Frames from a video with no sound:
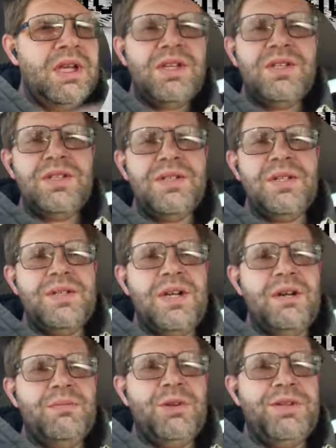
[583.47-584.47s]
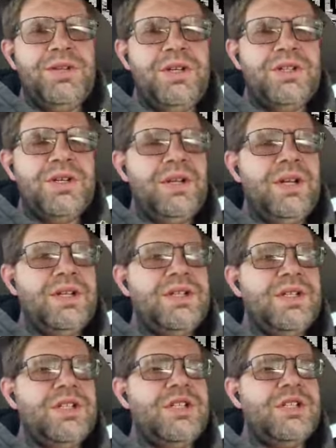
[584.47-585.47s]
He's the terrible teacher
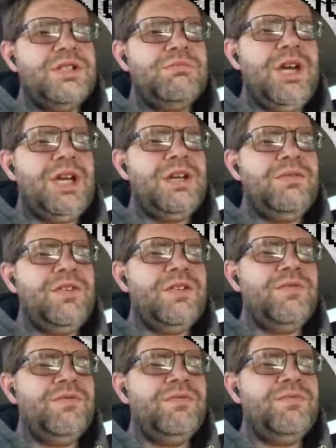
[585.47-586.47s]
likes to smack you with a